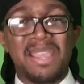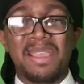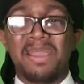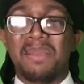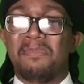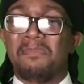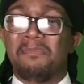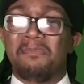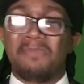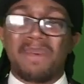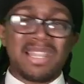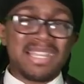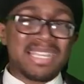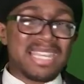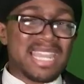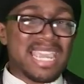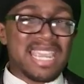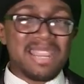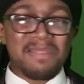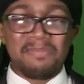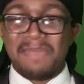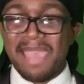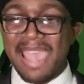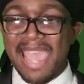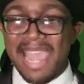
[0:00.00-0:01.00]

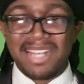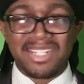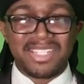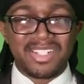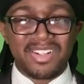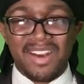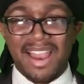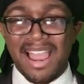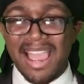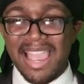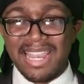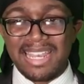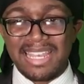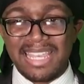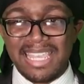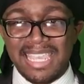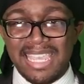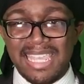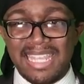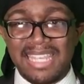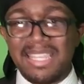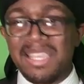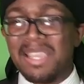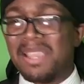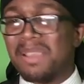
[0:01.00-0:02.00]
Mundane Matt tried
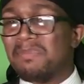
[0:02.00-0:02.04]
it,